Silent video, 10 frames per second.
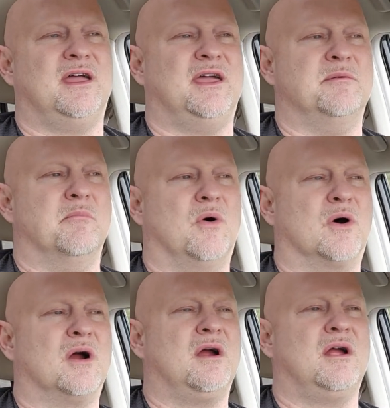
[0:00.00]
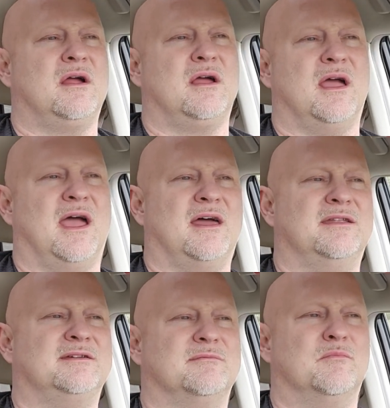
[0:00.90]
in more
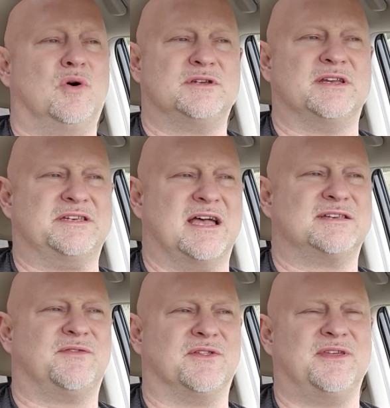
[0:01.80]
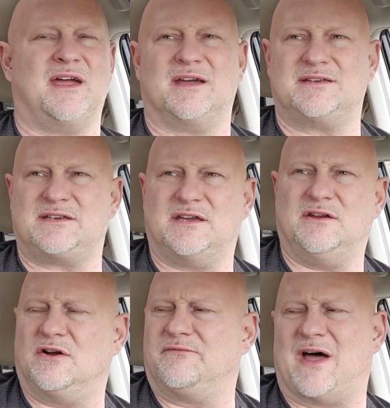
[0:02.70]
and more successful things,
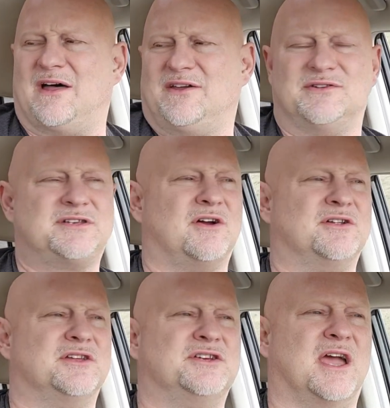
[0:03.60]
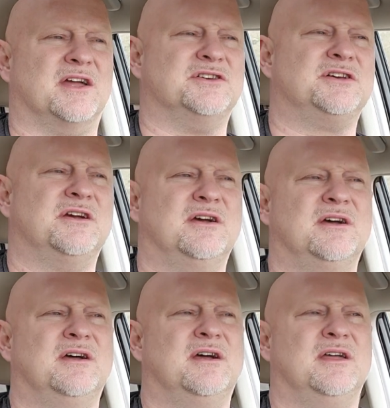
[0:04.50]
your values start to change.
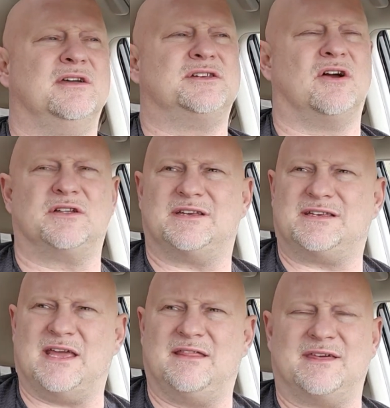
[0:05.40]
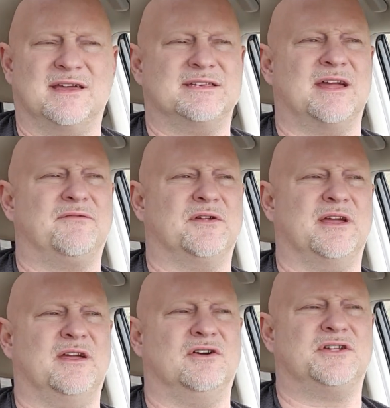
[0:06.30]
You start to see things
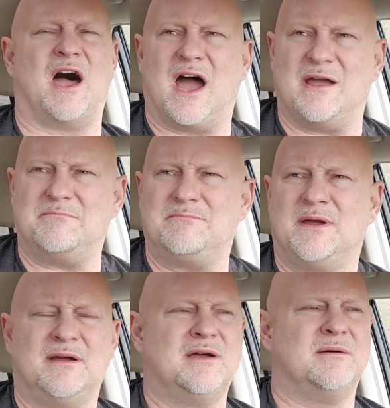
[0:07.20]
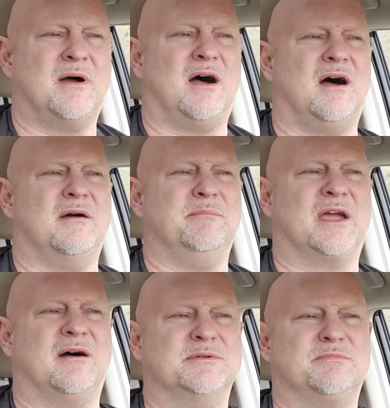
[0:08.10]
differently. Your time
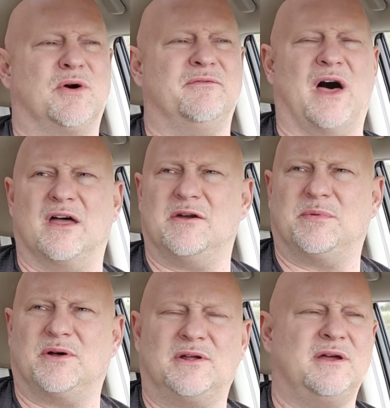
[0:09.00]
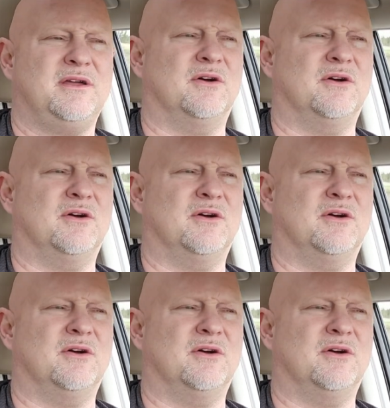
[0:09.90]
becomes more valuable.